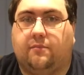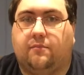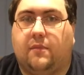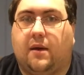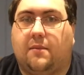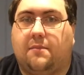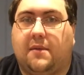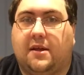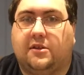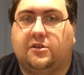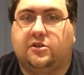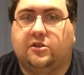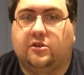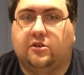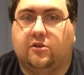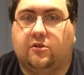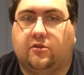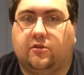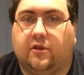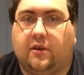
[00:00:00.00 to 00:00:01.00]
I mentioned
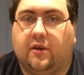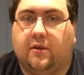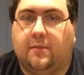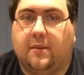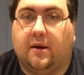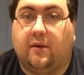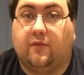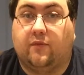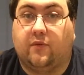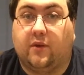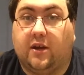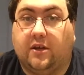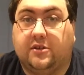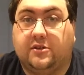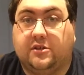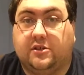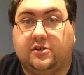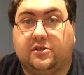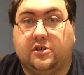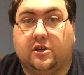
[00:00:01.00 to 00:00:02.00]
earlier about free
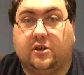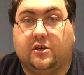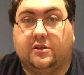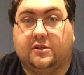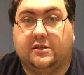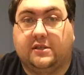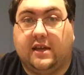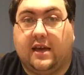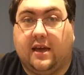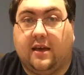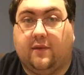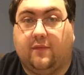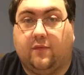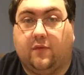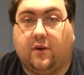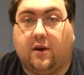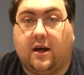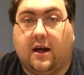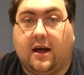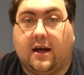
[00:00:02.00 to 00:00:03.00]
agency started today
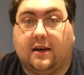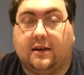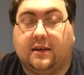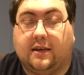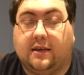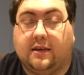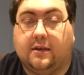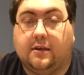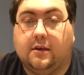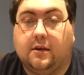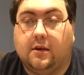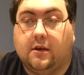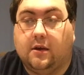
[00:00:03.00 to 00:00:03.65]
for hockey.